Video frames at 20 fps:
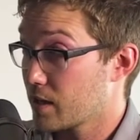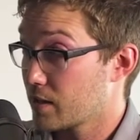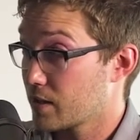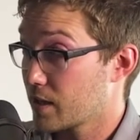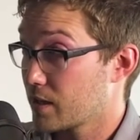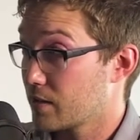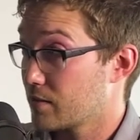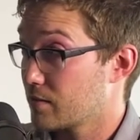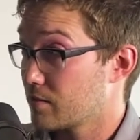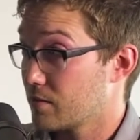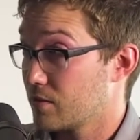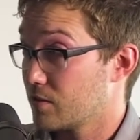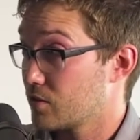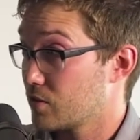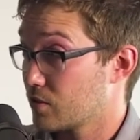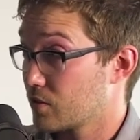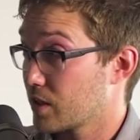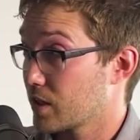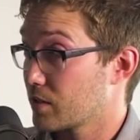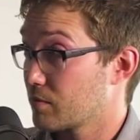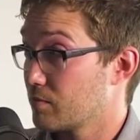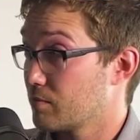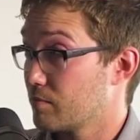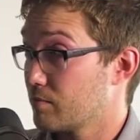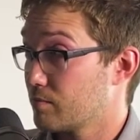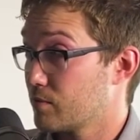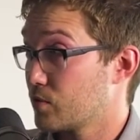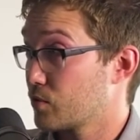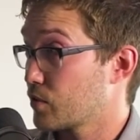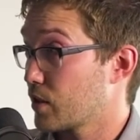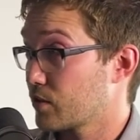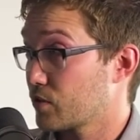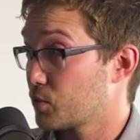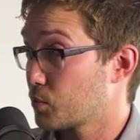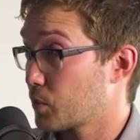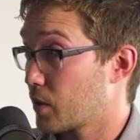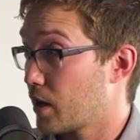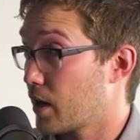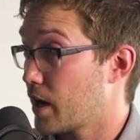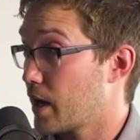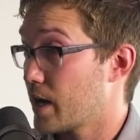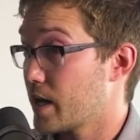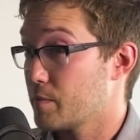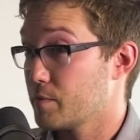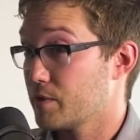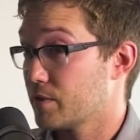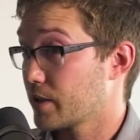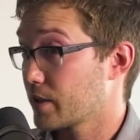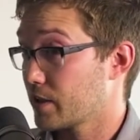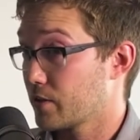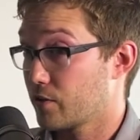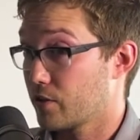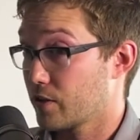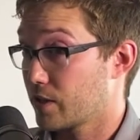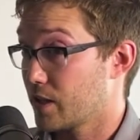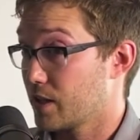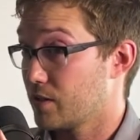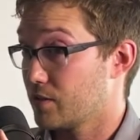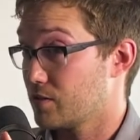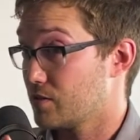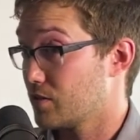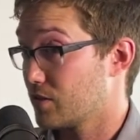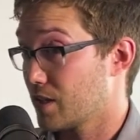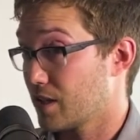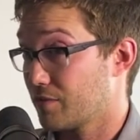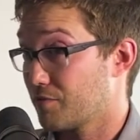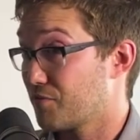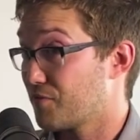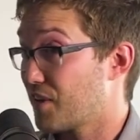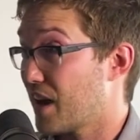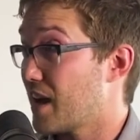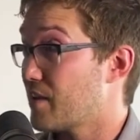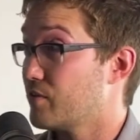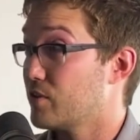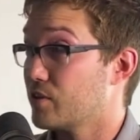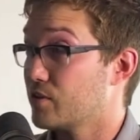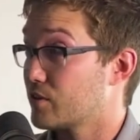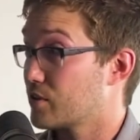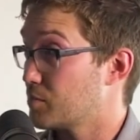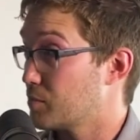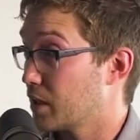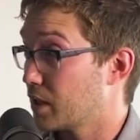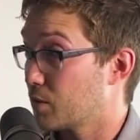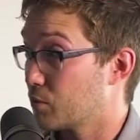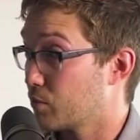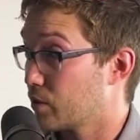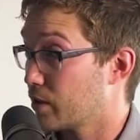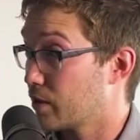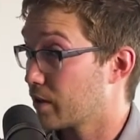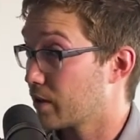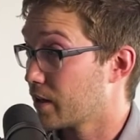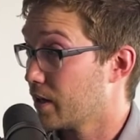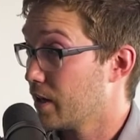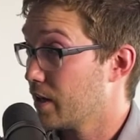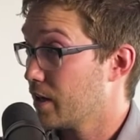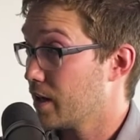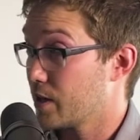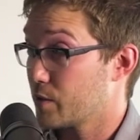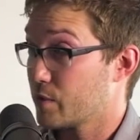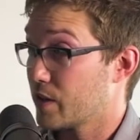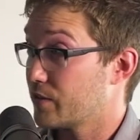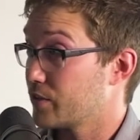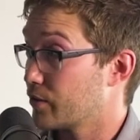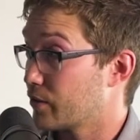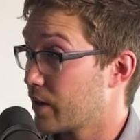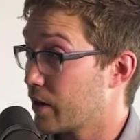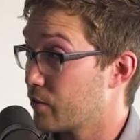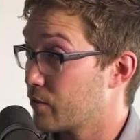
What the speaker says: And that it's just like, stresses were high. I mean, like in her case, she's got 5 years to make it work. Otherwise you're out.